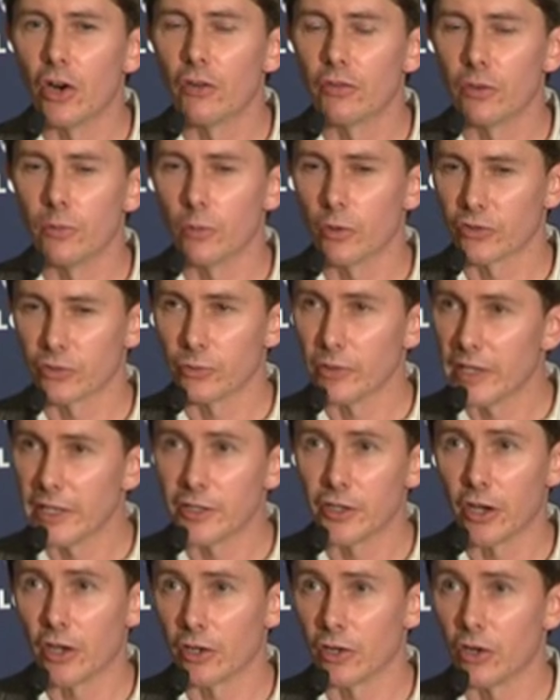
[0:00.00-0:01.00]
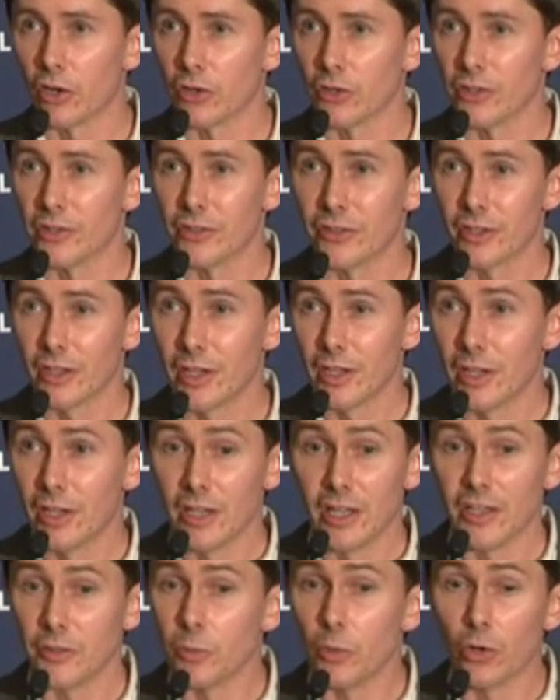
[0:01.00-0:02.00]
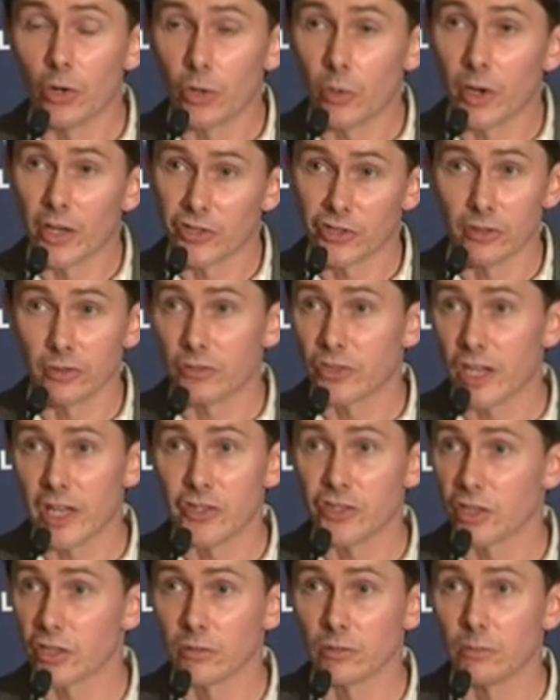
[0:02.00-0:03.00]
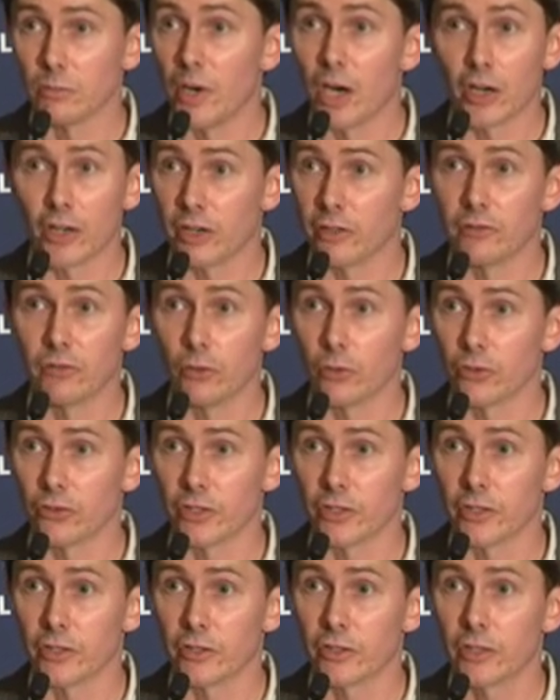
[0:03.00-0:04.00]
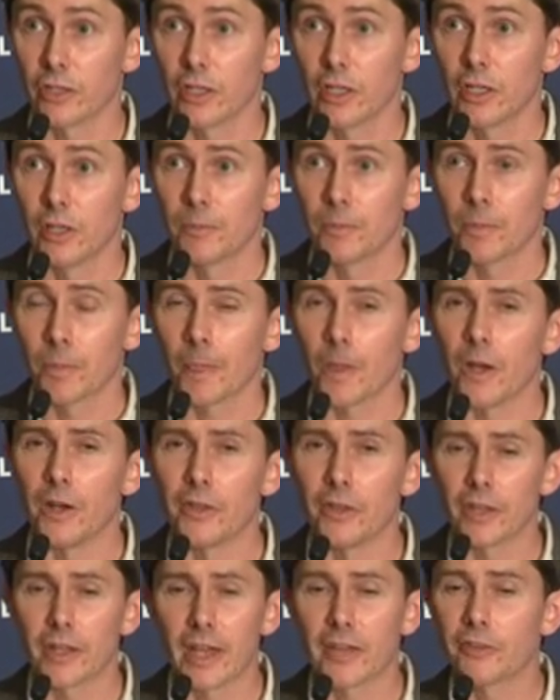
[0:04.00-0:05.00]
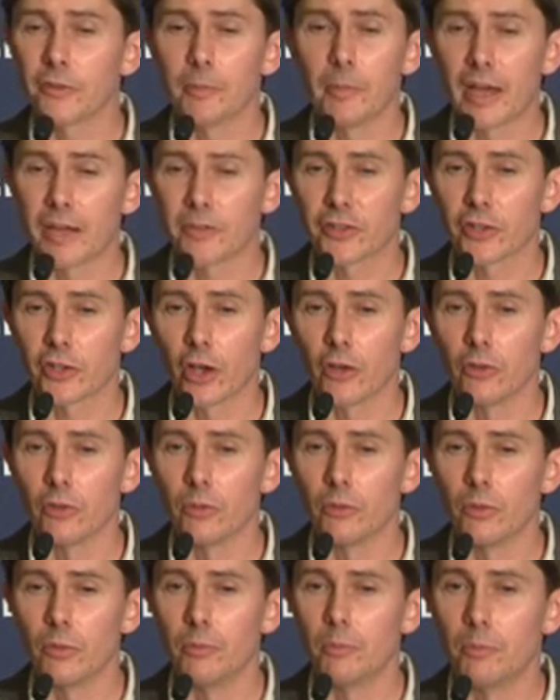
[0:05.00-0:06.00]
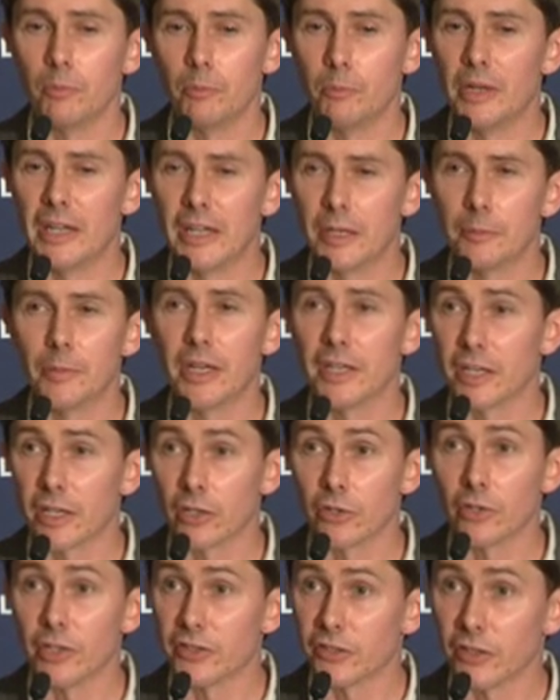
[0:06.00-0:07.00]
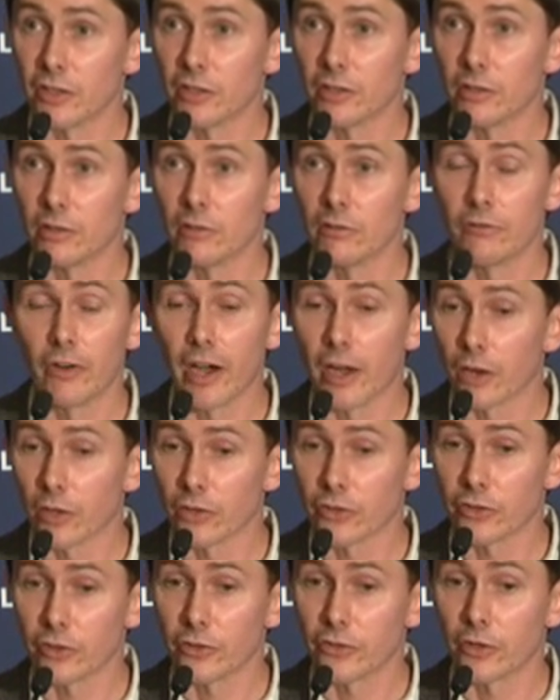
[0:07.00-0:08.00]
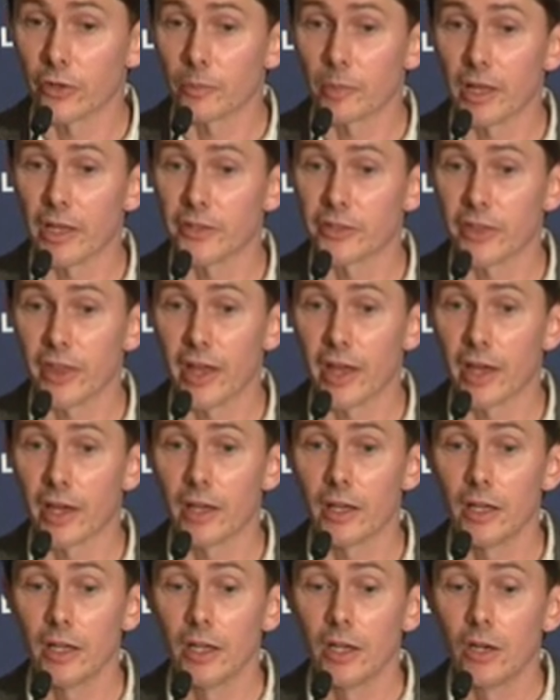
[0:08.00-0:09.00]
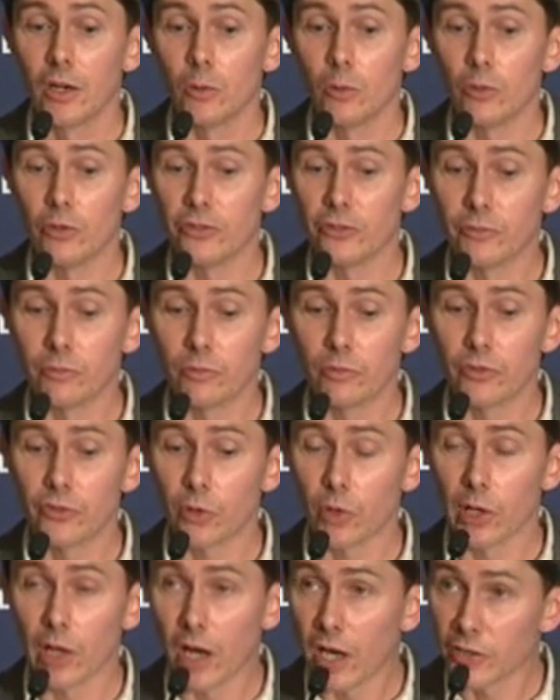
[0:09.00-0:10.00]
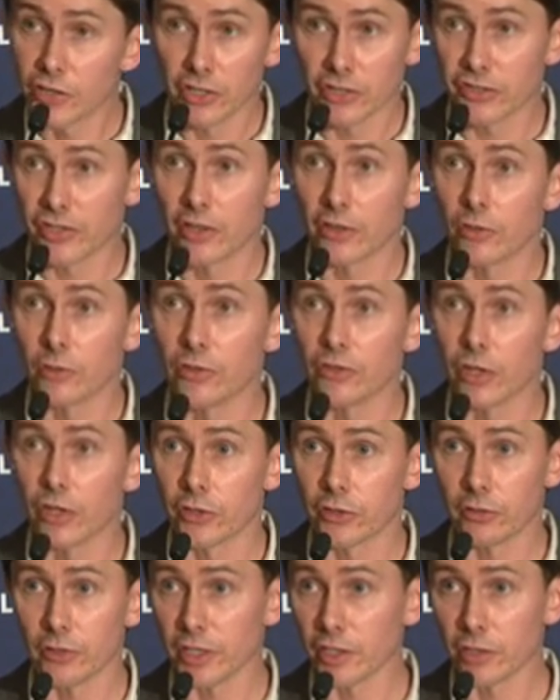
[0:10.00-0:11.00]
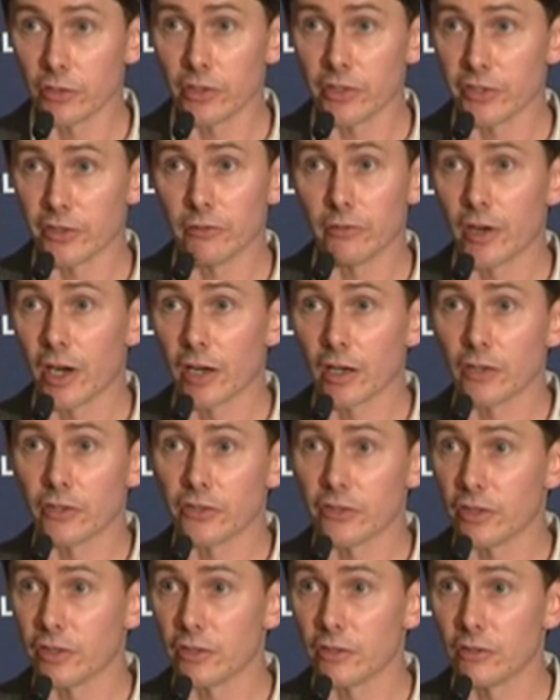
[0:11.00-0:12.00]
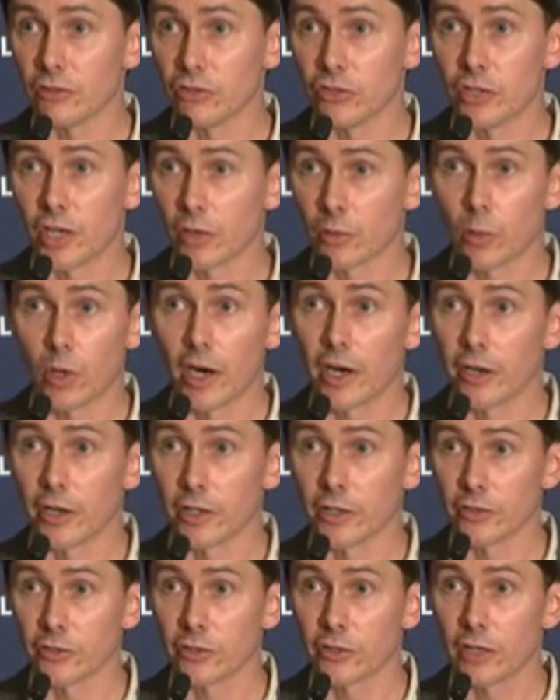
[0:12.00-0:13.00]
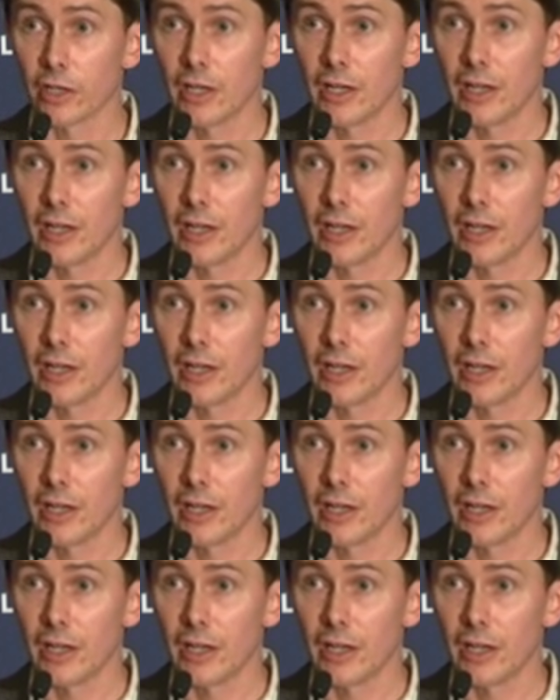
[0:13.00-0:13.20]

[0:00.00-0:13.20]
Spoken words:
often what's really going on is more a question of changing market forces. And in the case of Mexico, the big, big increase in violence that took place there was to a large extent the result of an increase in violence in Ciudad Juarez.